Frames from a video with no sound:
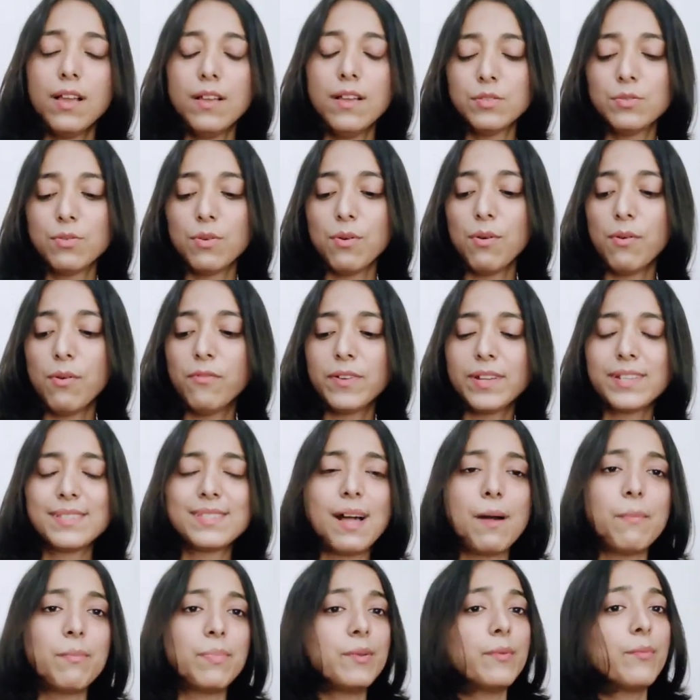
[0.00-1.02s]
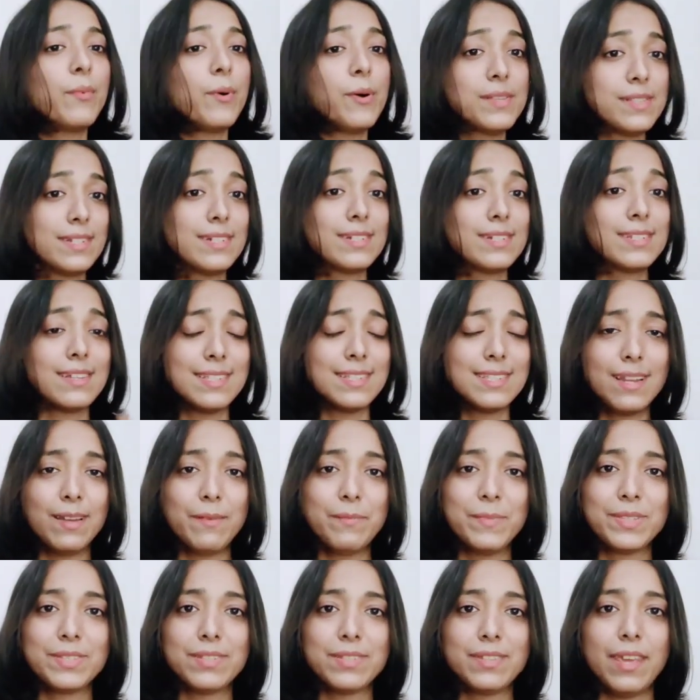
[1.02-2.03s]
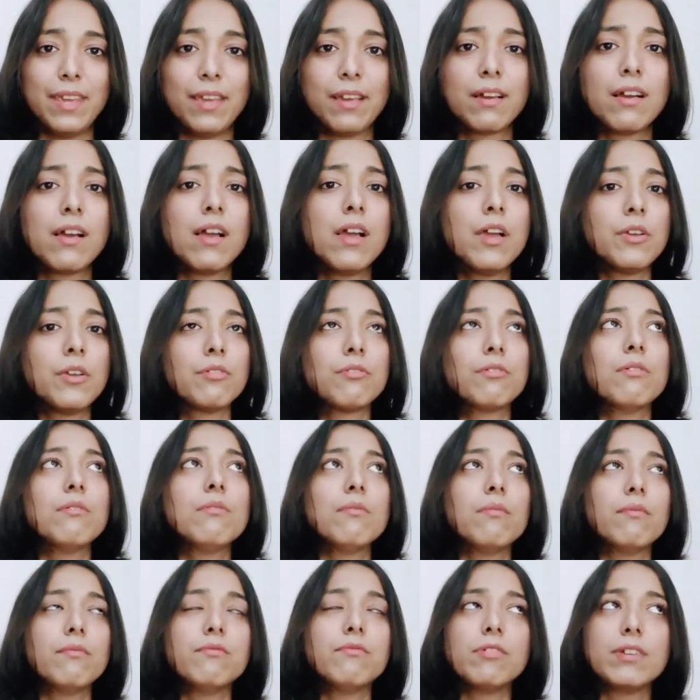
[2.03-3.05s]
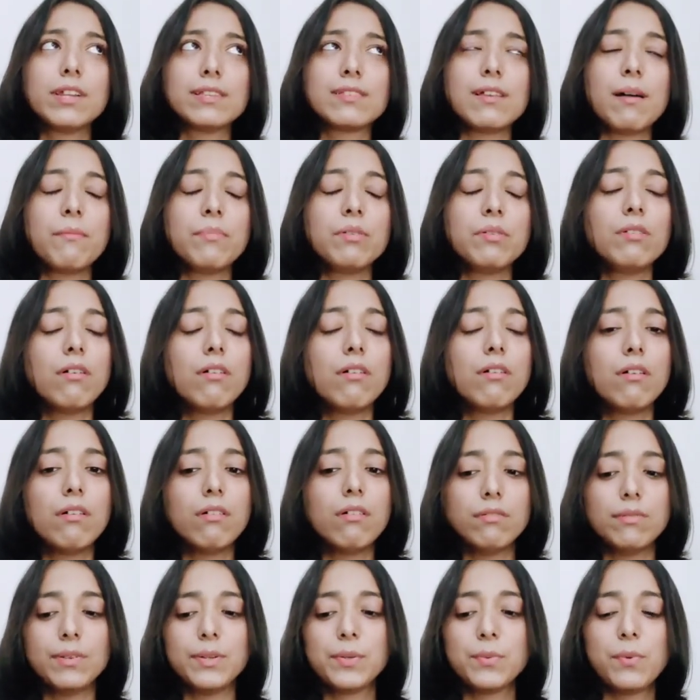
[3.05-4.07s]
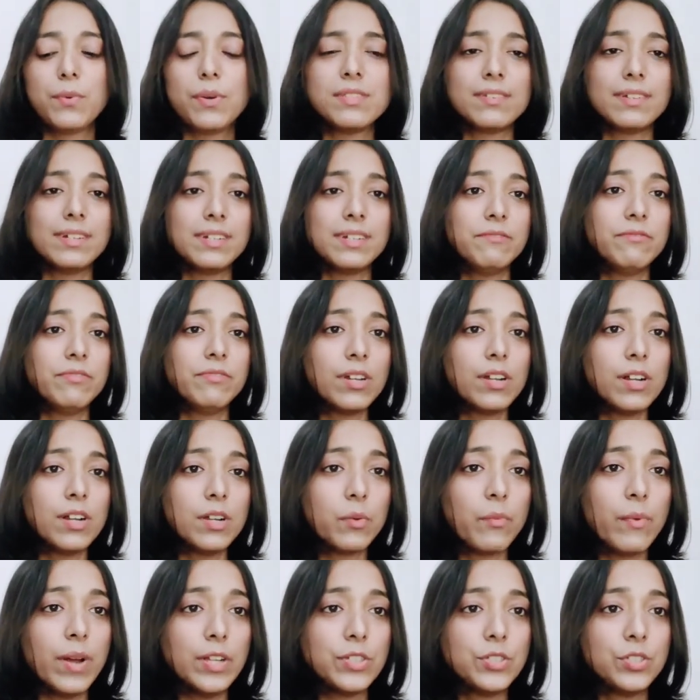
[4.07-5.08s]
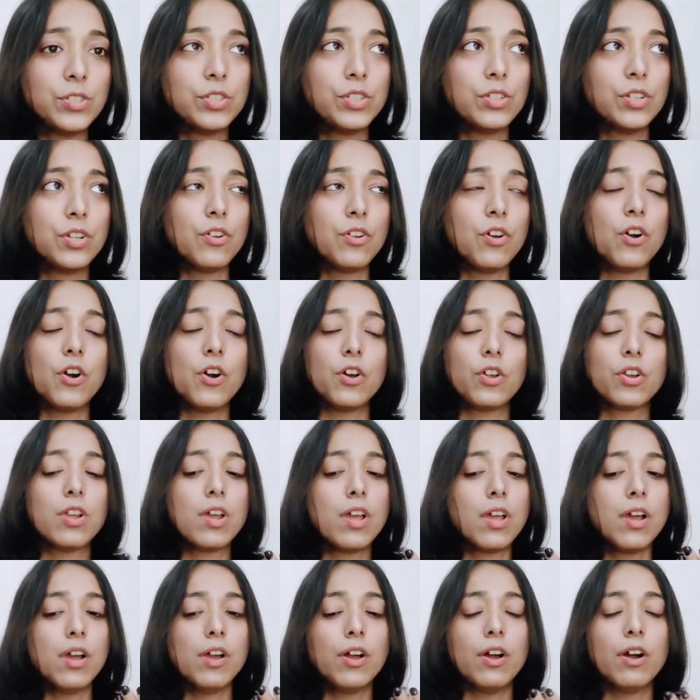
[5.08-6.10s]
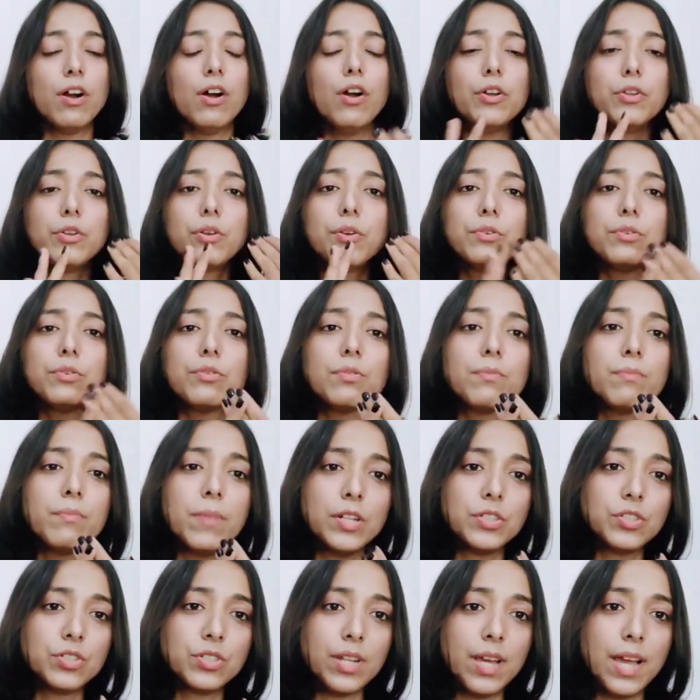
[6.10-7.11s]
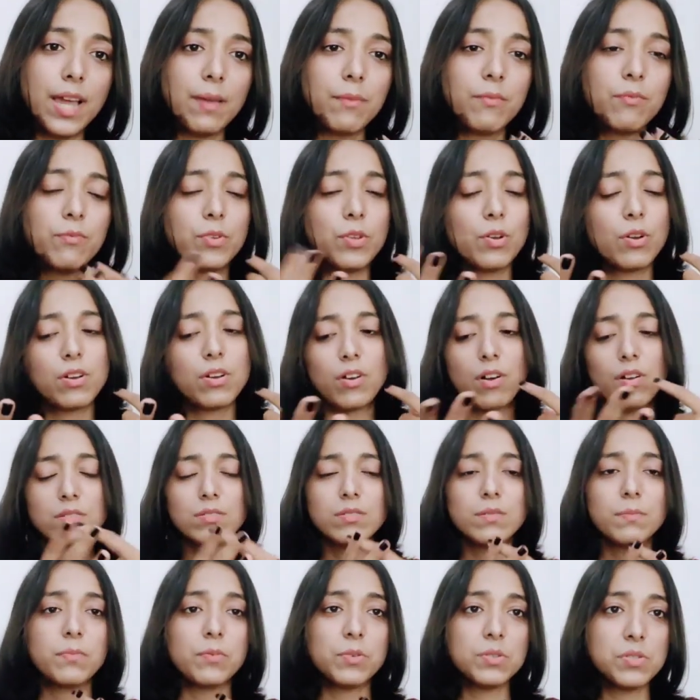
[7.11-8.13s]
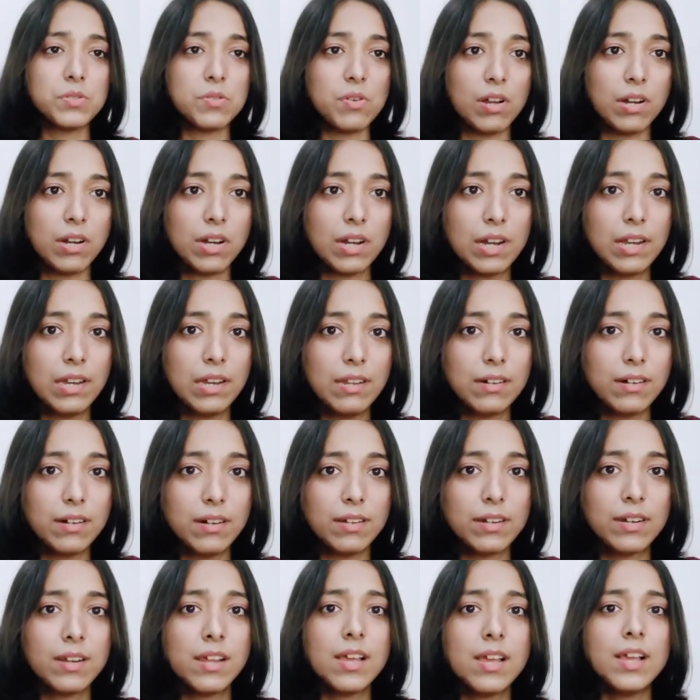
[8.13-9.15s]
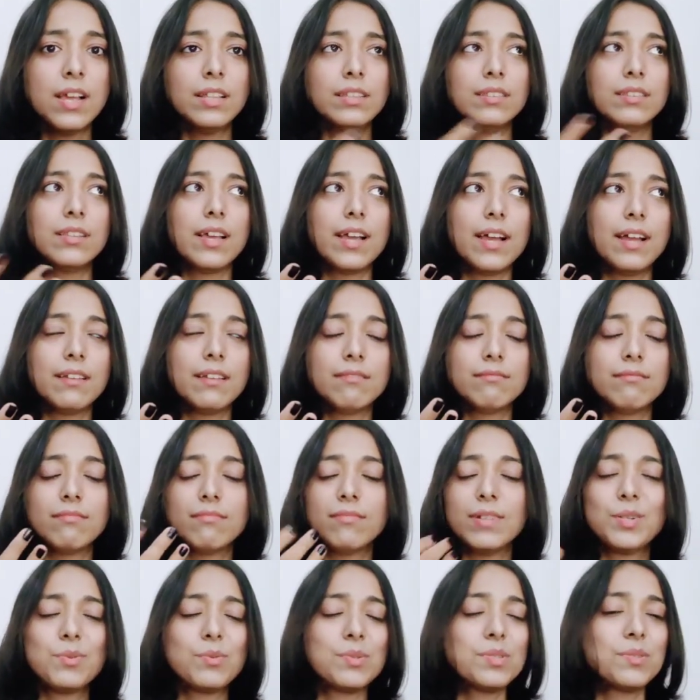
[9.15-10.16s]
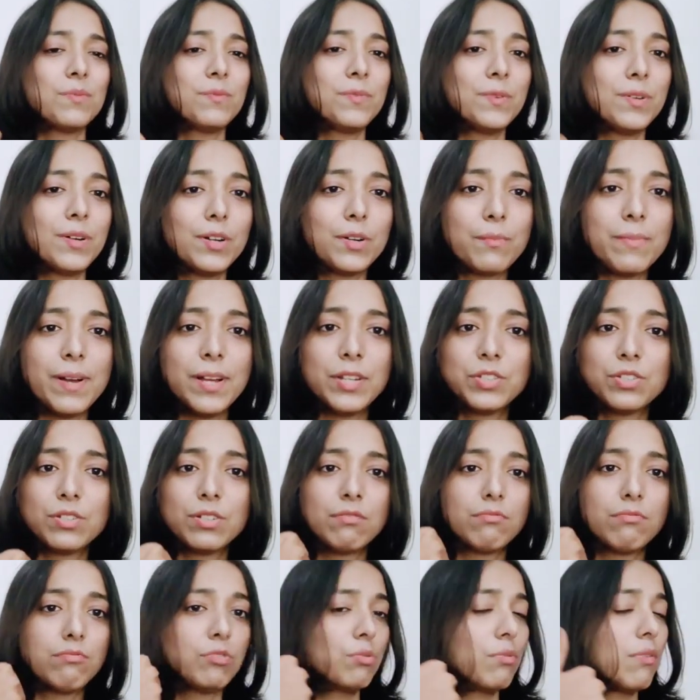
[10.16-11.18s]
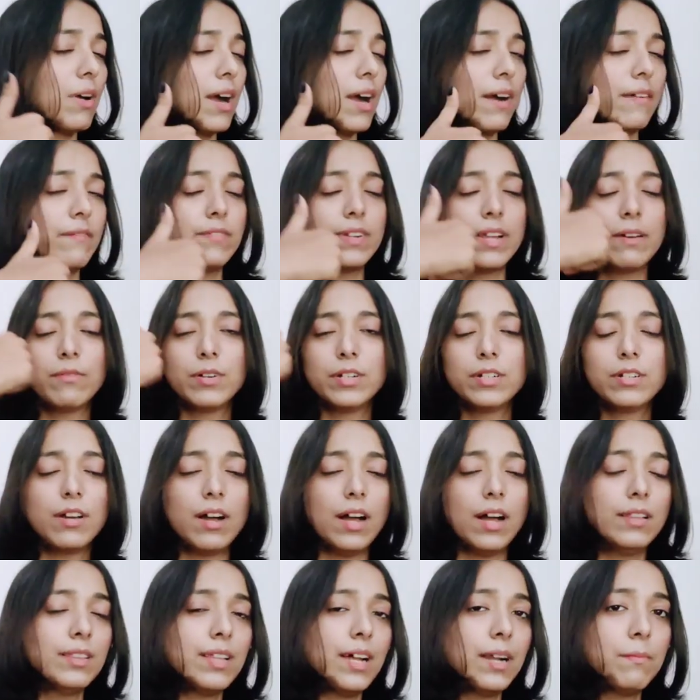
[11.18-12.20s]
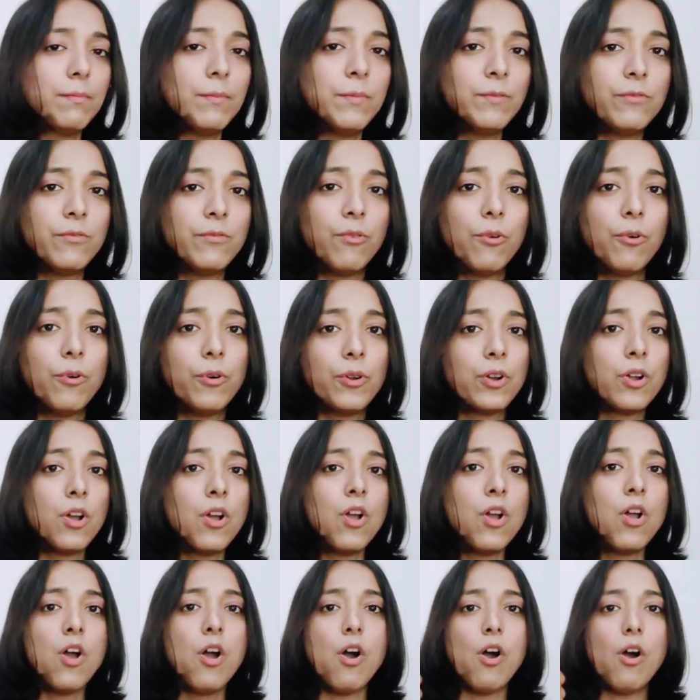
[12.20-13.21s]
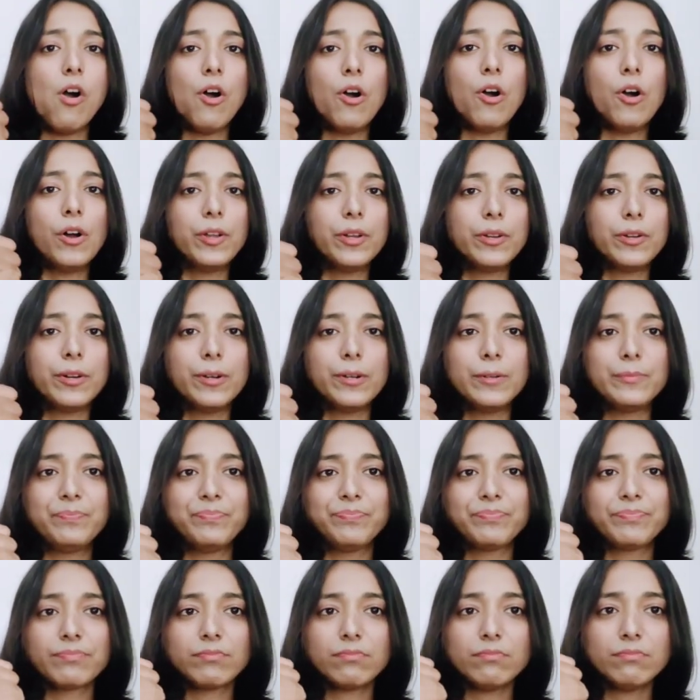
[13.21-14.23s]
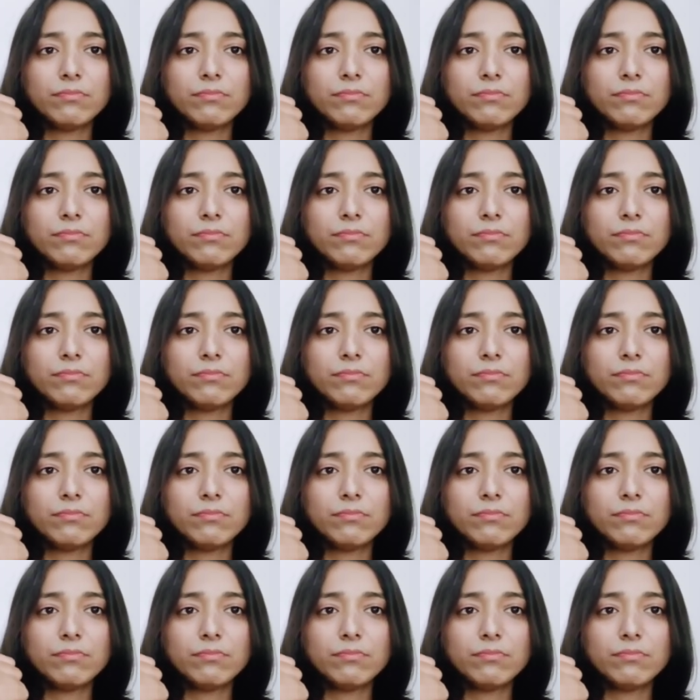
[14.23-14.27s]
So, for example, was it a silly mistake? You know, for example, it was a difficult question, or you took much time, your concept was not clear, then it was a weird question, you have never done that before, or